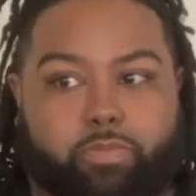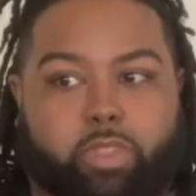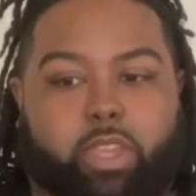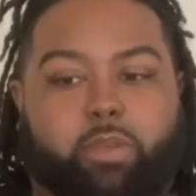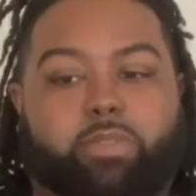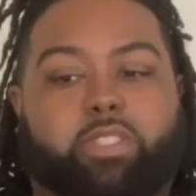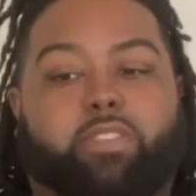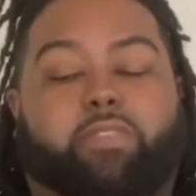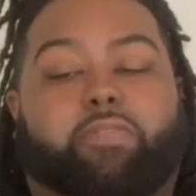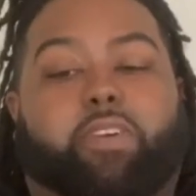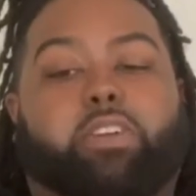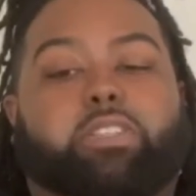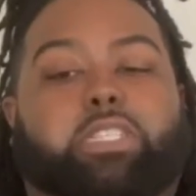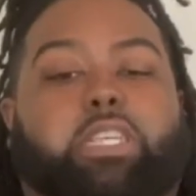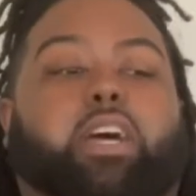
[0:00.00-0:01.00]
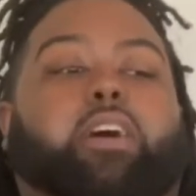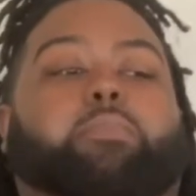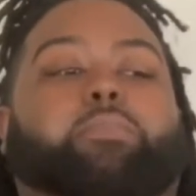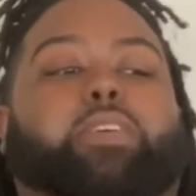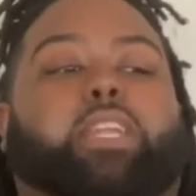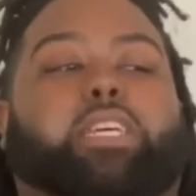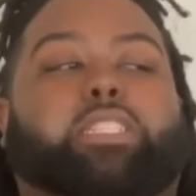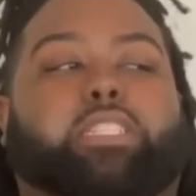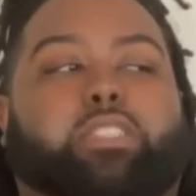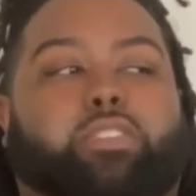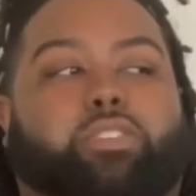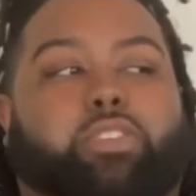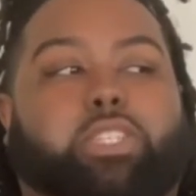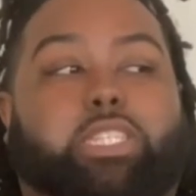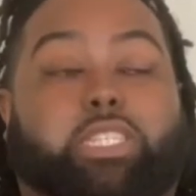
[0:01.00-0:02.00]
It was the first time that I stood
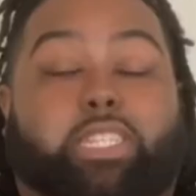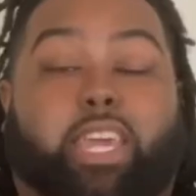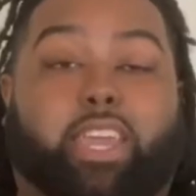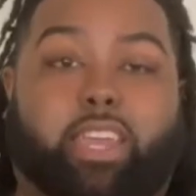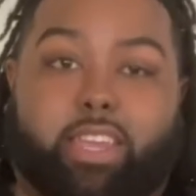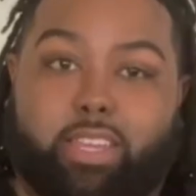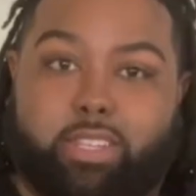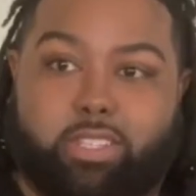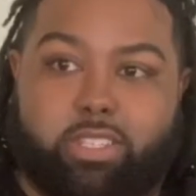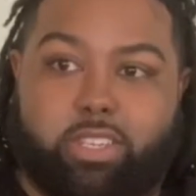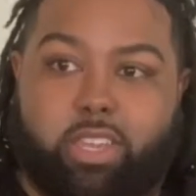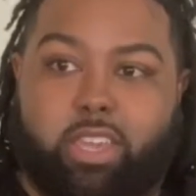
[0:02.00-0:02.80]
on stage.